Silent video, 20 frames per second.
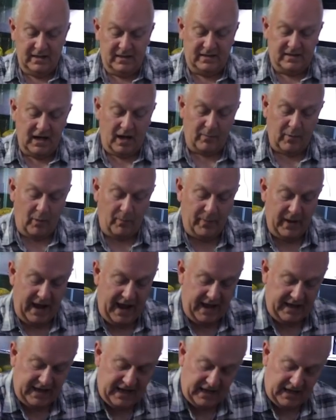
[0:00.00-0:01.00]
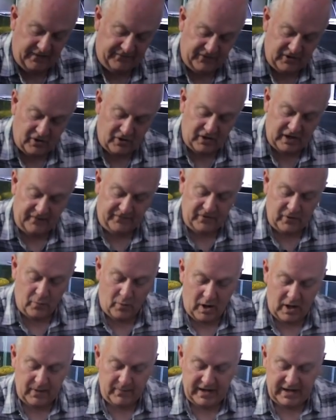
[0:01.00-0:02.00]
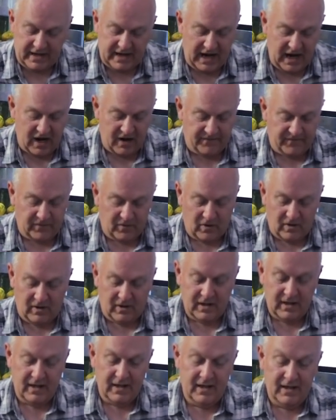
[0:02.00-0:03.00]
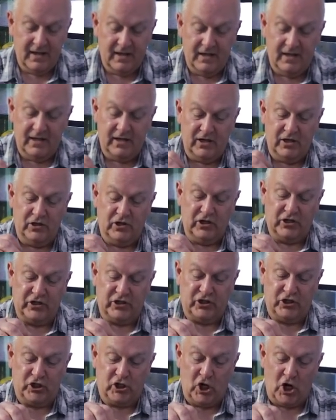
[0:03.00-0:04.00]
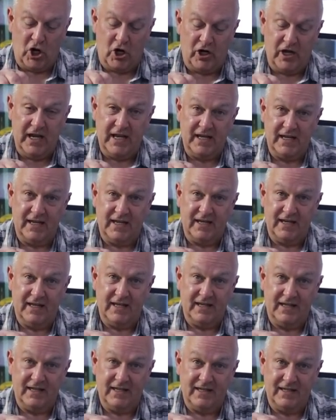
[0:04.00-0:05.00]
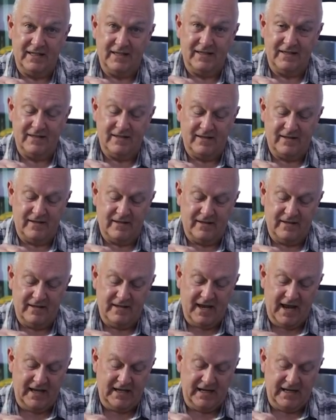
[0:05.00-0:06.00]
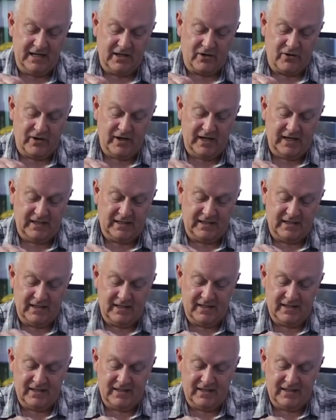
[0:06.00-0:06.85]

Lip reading: Double bagging. If you want to be careful, you just turn it 90 degrees.